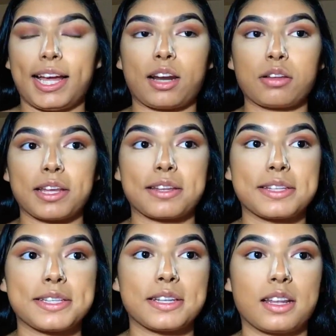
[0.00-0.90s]
I don't like
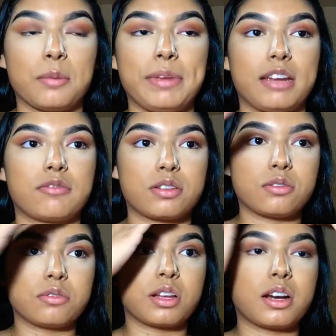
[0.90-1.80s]
to let it bake for
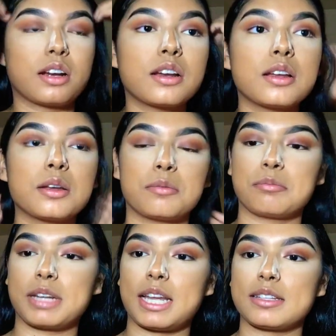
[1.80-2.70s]
too long,
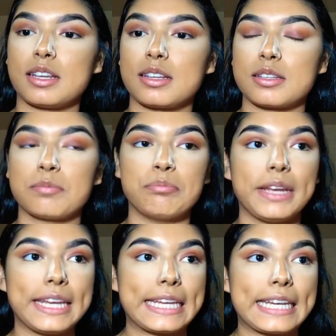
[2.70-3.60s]
but as it's
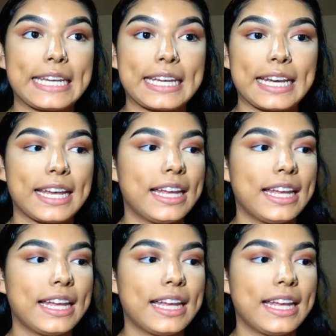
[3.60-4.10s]
baking,